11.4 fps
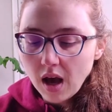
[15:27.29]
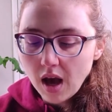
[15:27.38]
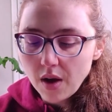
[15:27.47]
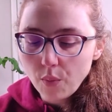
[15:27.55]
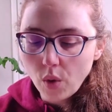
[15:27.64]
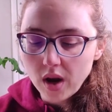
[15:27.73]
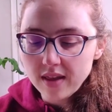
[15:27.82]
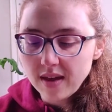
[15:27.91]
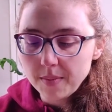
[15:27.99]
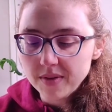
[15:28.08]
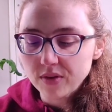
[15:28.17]
One of
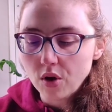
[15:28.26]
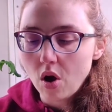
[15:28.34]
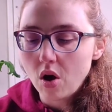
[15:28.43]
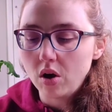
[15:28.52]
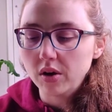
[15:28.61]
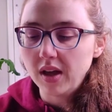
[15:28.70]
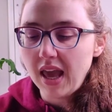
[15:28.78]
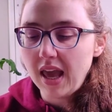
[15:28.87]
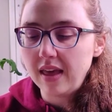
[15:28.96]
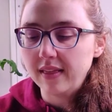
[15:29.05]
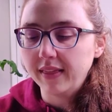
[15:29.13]
them is called
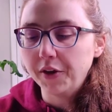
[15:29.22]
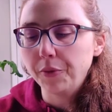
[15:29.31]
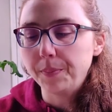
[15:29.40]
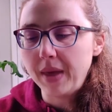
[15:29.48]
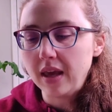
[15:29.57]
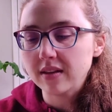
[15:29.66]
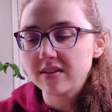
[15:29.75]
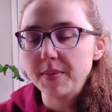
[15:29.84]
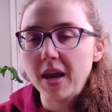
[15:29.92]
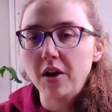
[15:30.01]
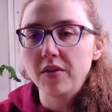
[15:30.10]
a Little Bing
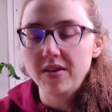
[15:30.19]
tomato.